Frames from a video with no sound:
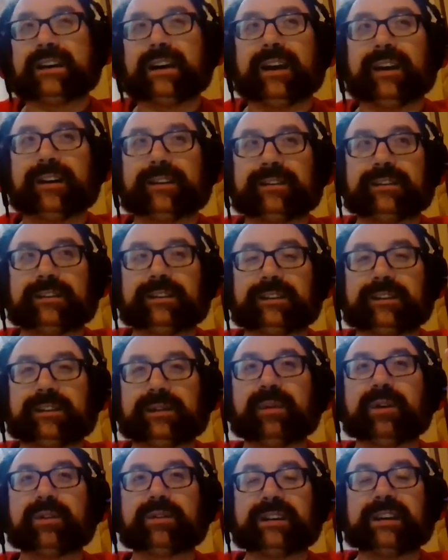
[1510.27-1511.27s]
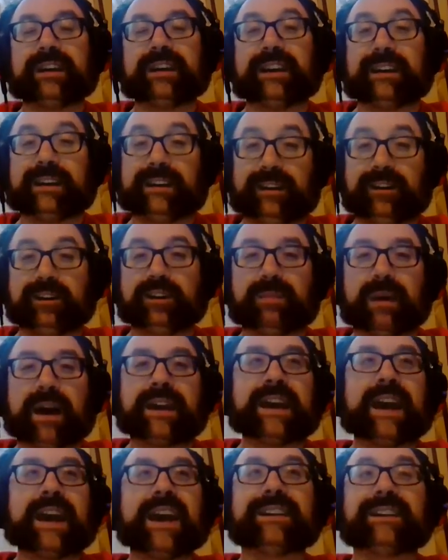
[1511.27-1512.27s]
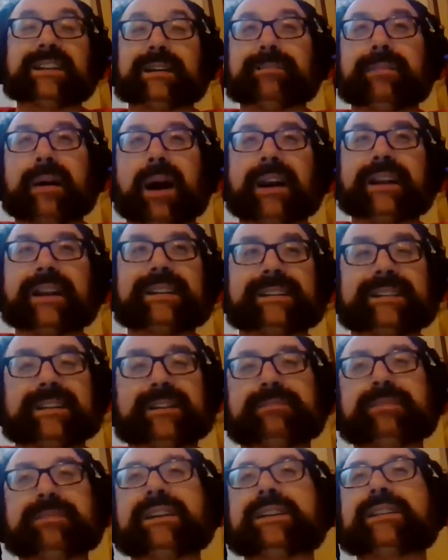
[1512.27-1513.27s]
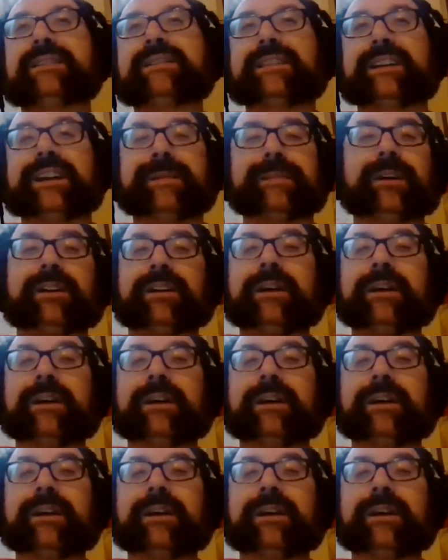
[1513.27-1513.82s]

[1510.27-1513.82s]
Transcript: character supposedly getting killed by A, and then the body disappears, and I'm like,